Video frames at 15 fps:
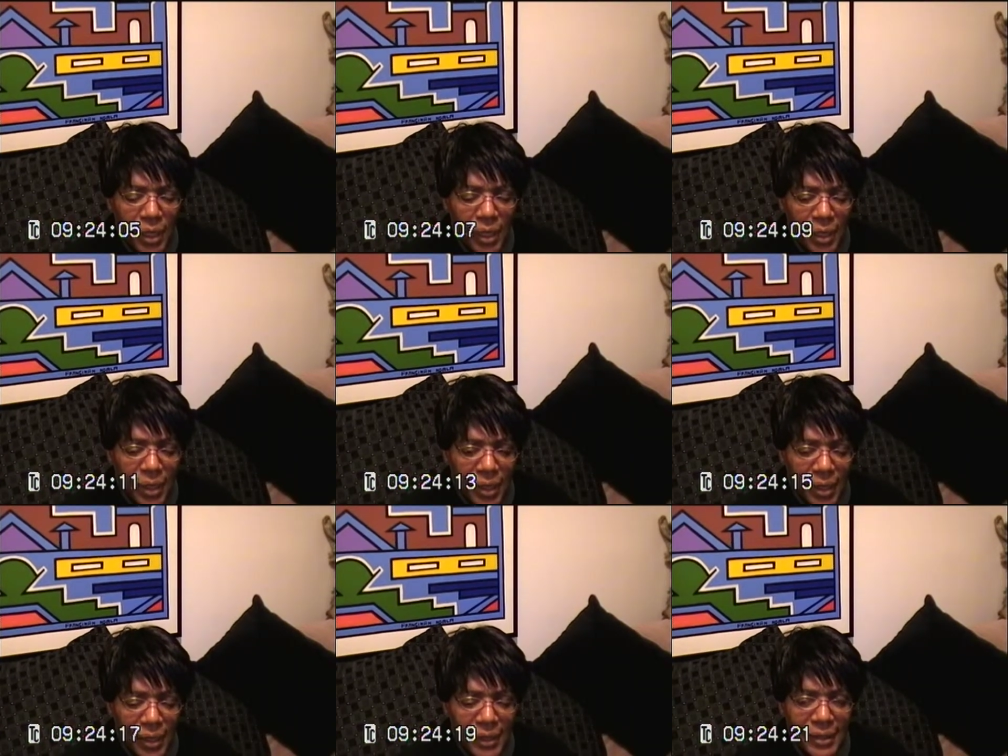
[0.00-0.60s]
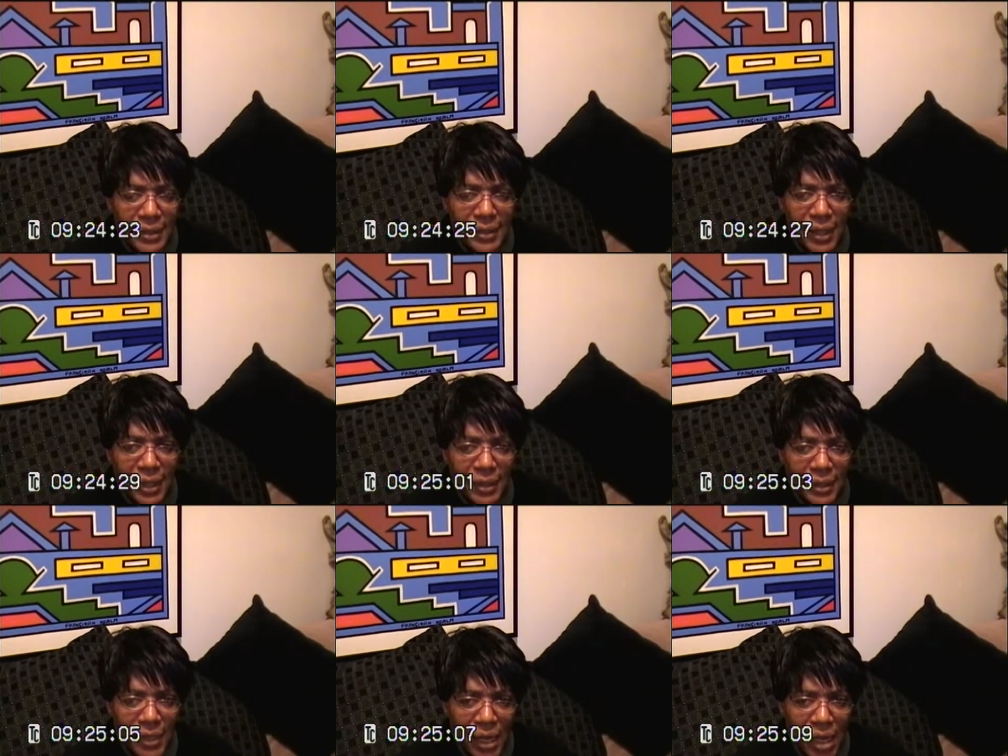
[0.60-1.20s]
and I
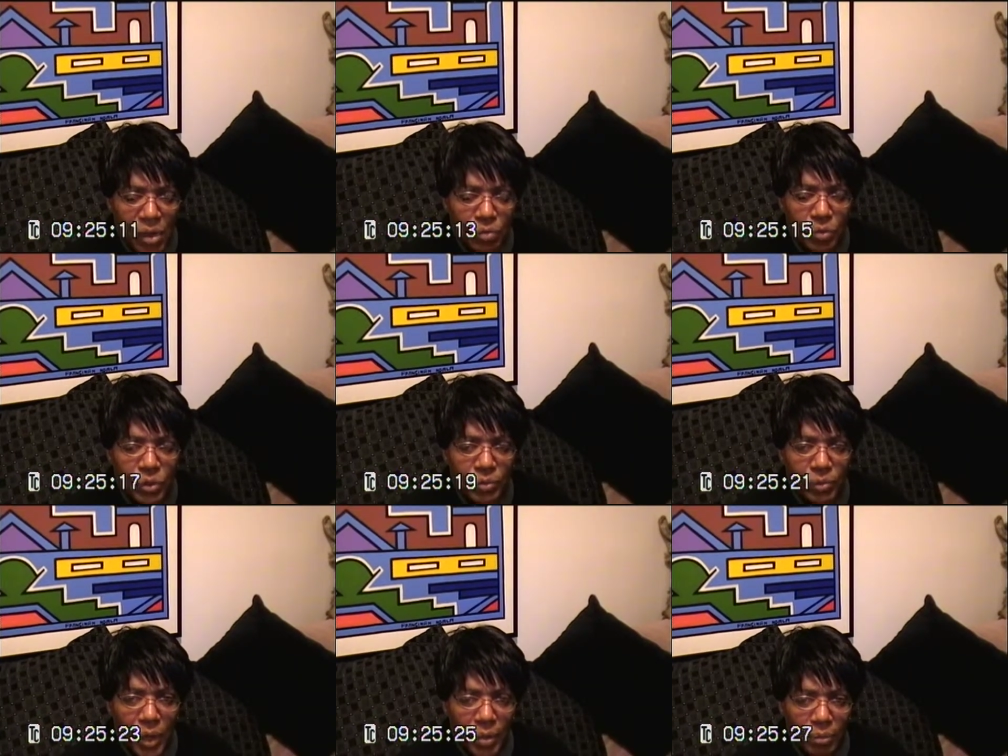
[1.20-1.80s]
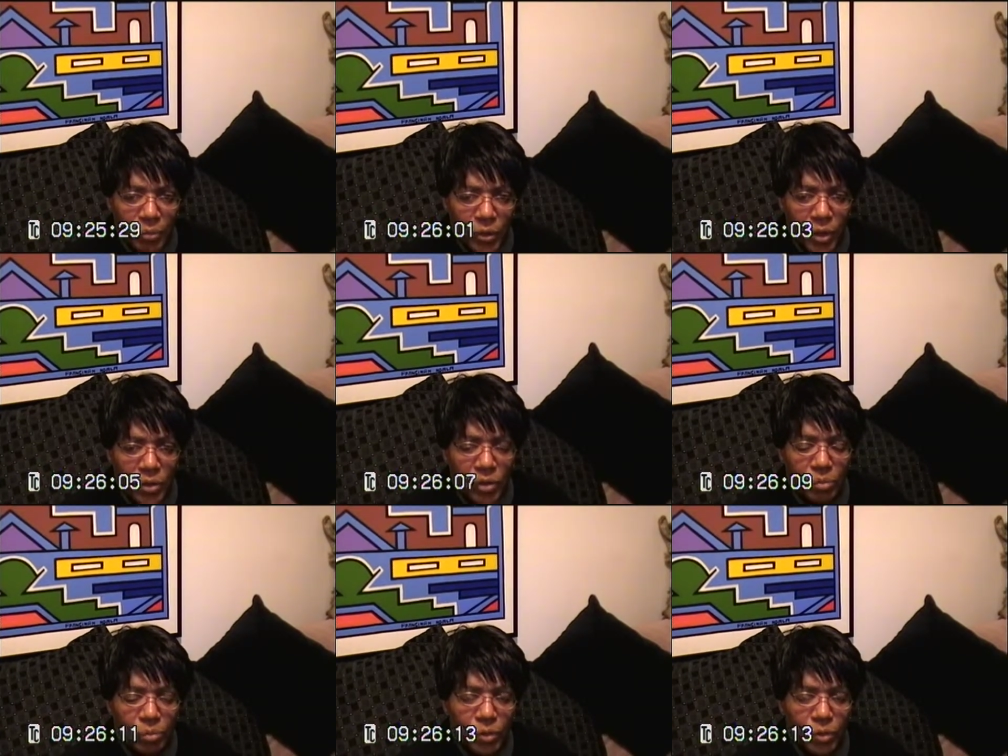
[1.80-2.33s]
sat down with my brother